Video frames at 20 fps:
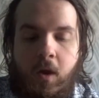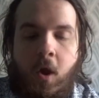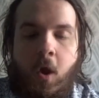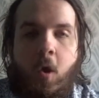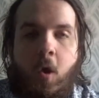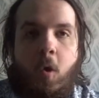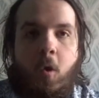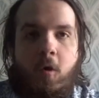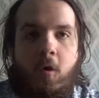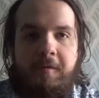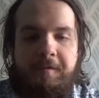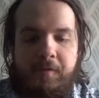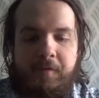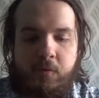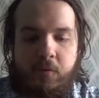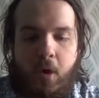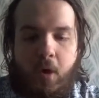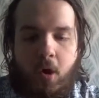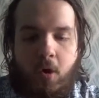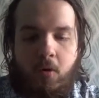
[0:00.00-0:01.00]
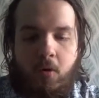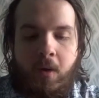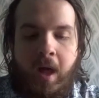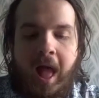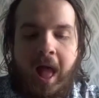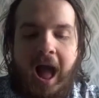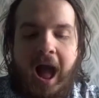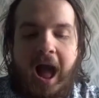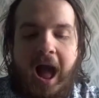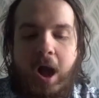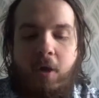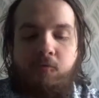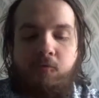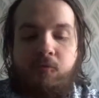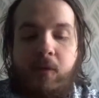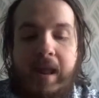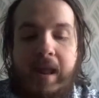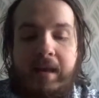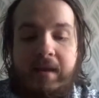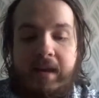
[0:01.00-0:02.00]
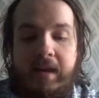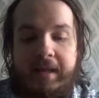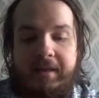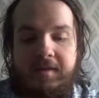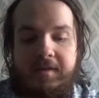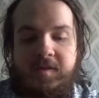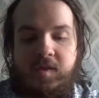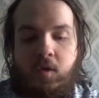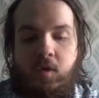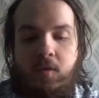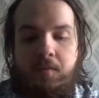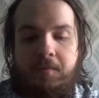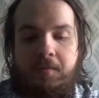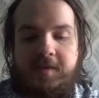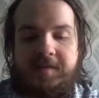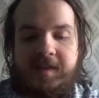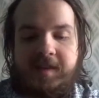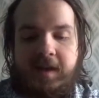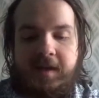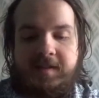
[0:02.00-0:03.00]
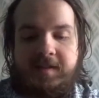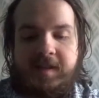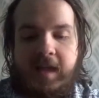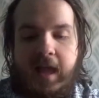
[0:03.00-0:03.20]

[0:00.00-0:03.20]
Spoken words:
Overall, a rail link to Humberside